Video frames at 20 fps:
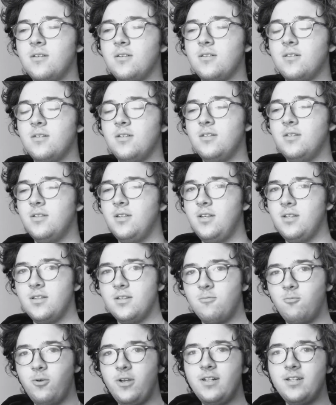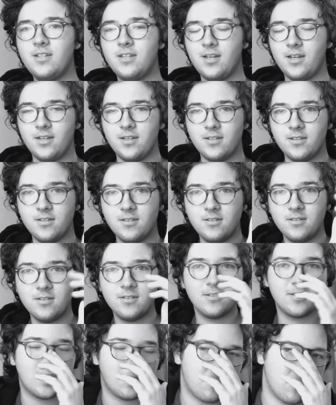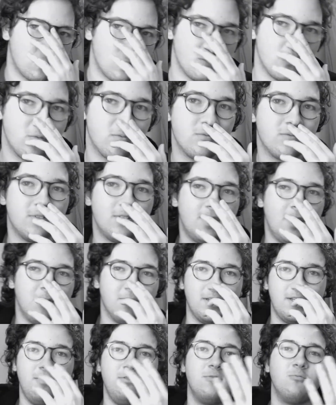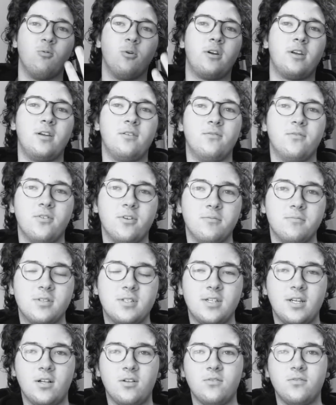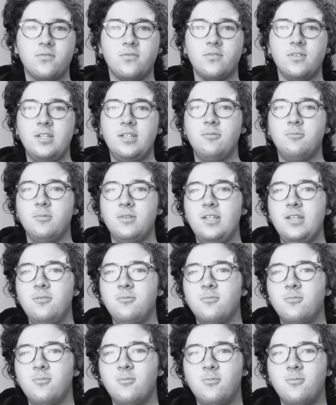in the Whedon cut, Steppenwolf seemed like he was working for himself. He would